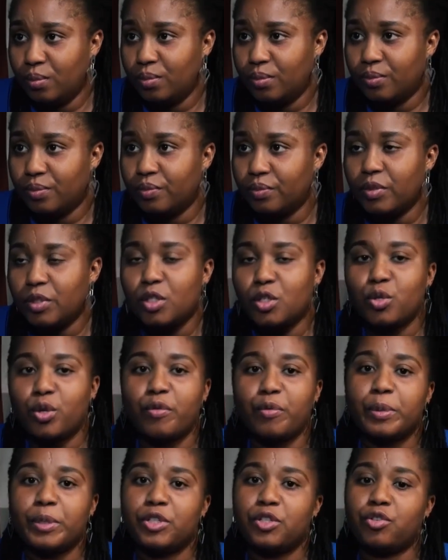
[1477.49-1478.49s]
Right. So
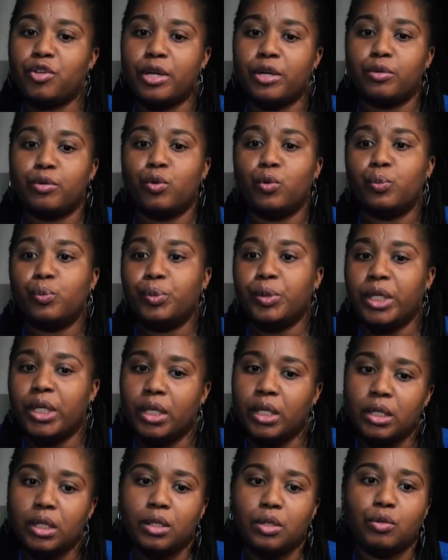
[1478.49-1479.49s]
everybody's trying to go
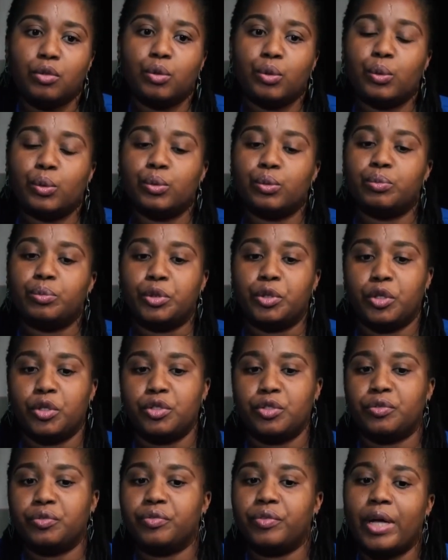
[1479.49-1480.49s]
big,
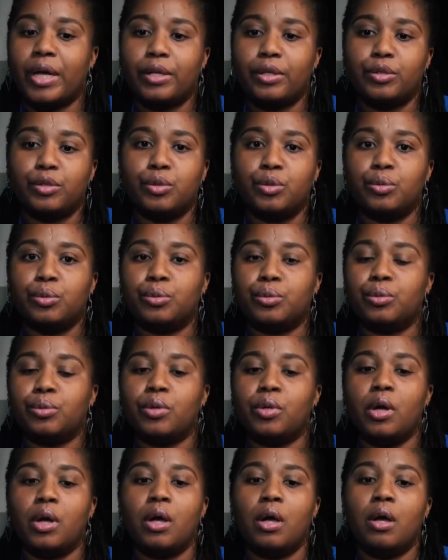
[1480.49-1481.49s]
production
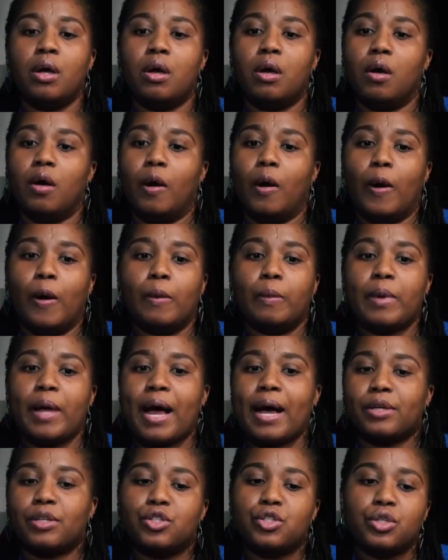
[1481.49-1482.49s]
value,
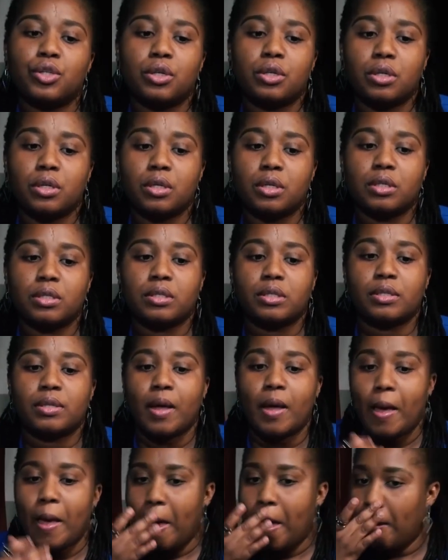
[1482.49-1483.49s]
actors.
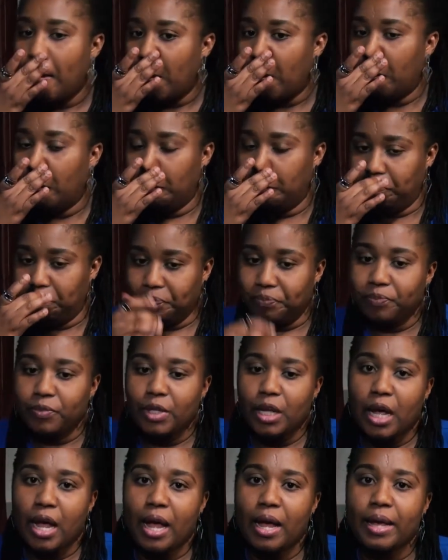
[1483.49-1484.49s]

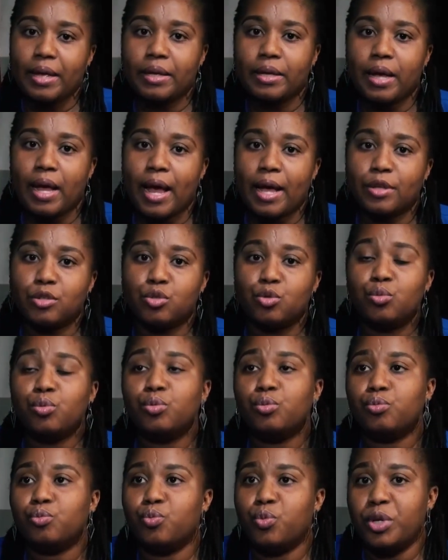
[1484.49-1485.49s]
I
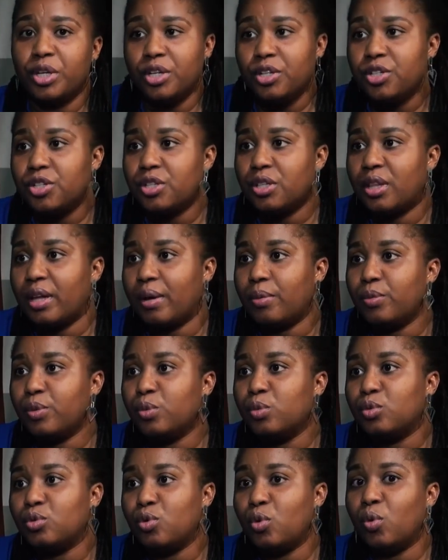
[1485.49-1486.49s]
do wish that we
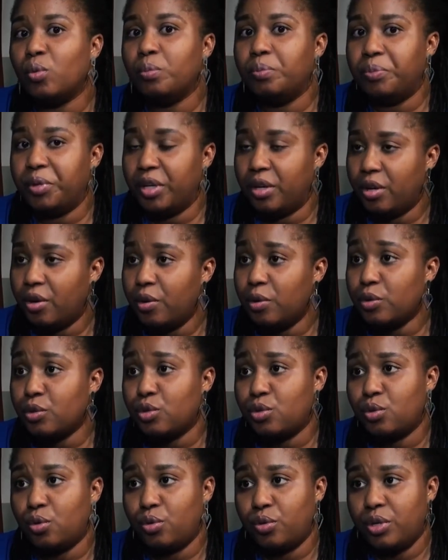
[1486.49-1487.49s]
would go bigger on
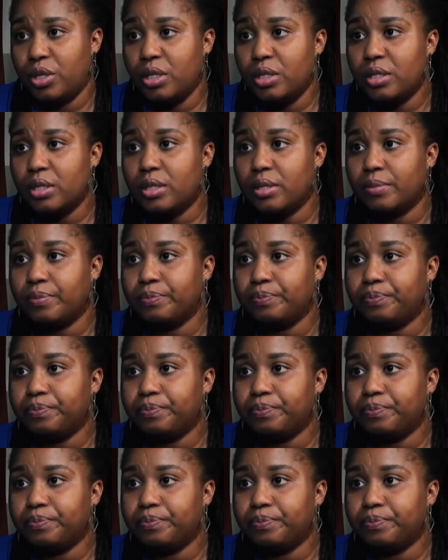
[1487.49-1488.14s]
stories.